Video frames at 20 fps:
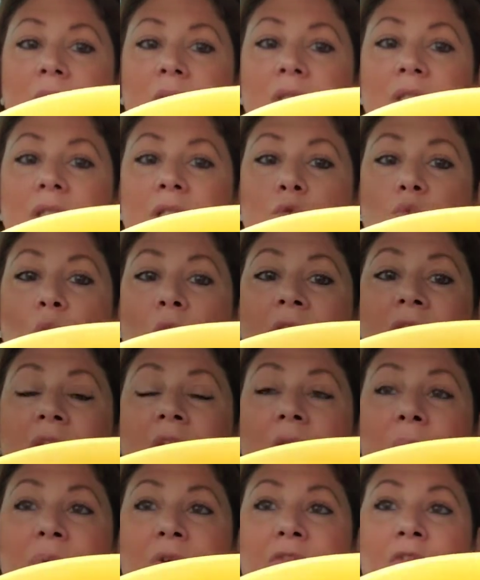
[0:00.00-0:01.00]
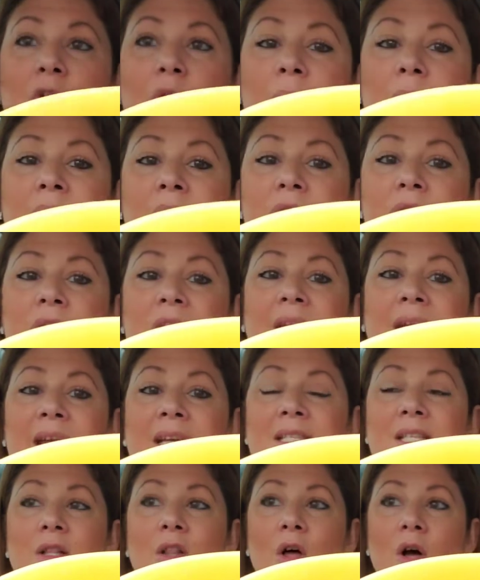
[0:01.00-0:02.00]
This is 1 cup of oatmeal.
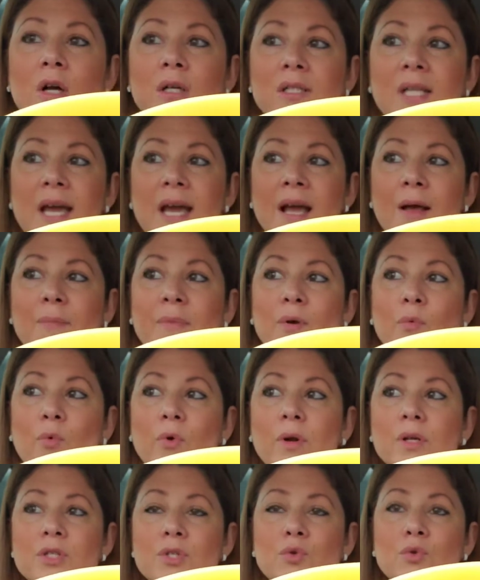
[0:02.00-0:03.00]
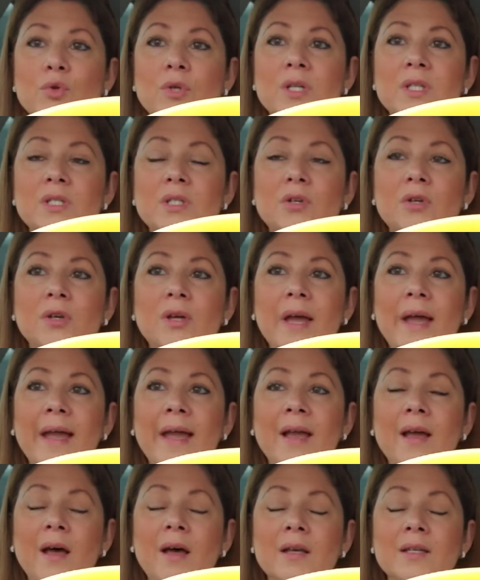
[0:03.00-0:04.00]
Today's a long day. I'm at school until
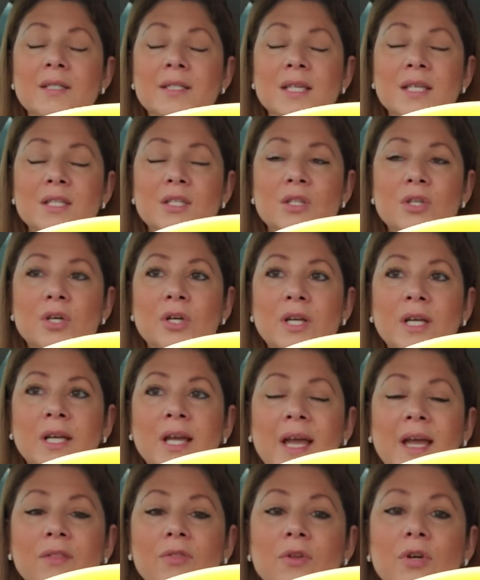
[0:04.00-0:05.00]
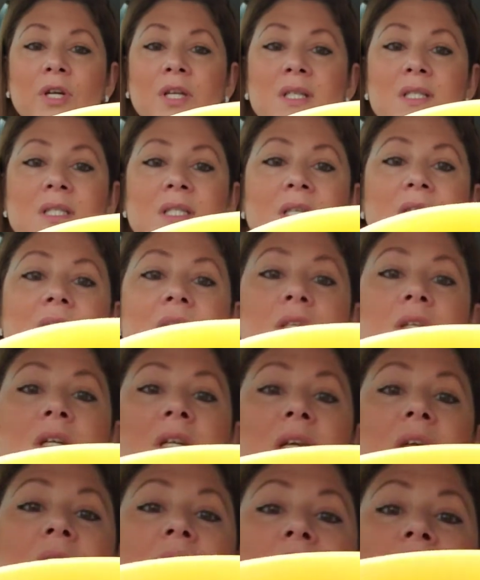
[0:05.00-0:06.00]
8:30 to
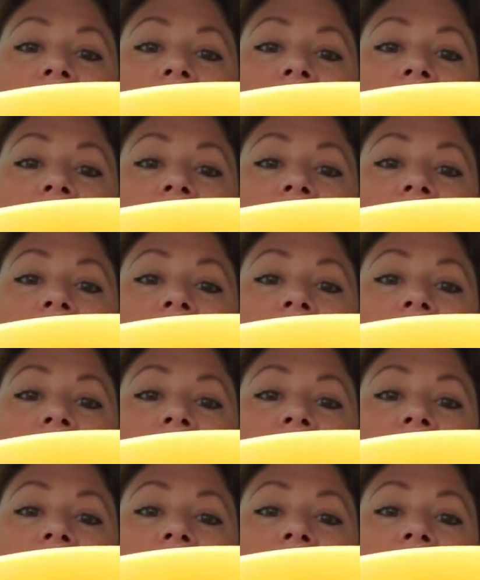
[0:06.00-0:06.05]
6:30.